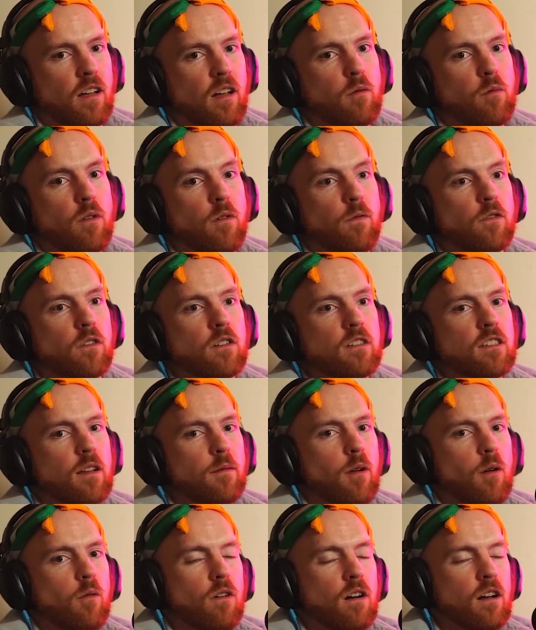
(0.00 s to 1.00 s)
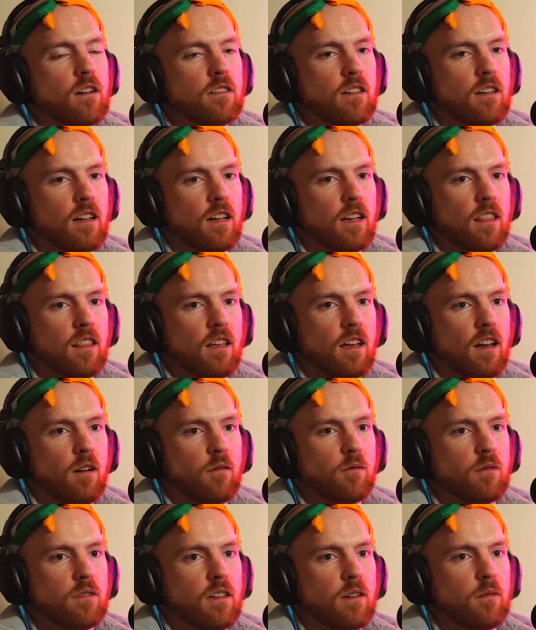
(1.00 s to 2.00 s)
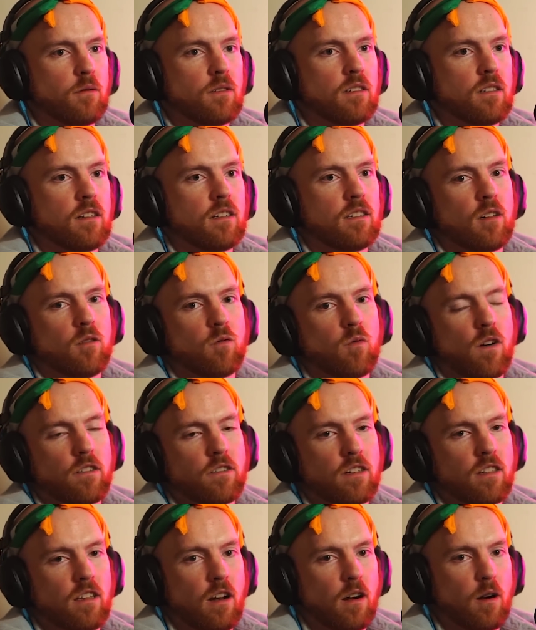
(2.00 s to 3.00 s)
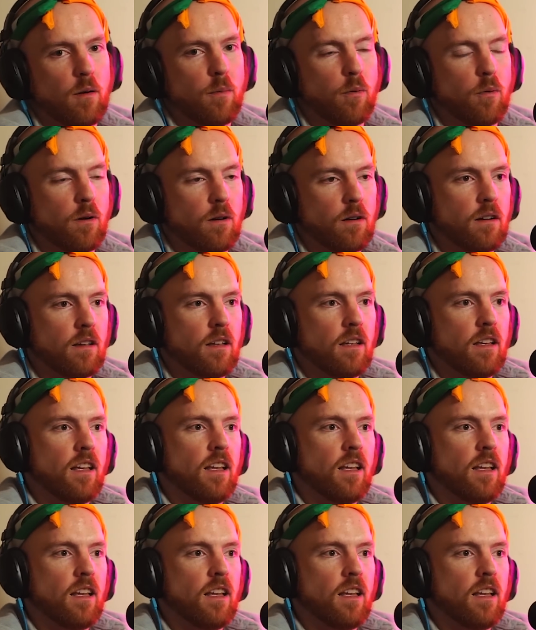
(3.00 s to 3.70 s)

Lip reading: Well, the first time I watched it, I thought it was because I was watching the airport.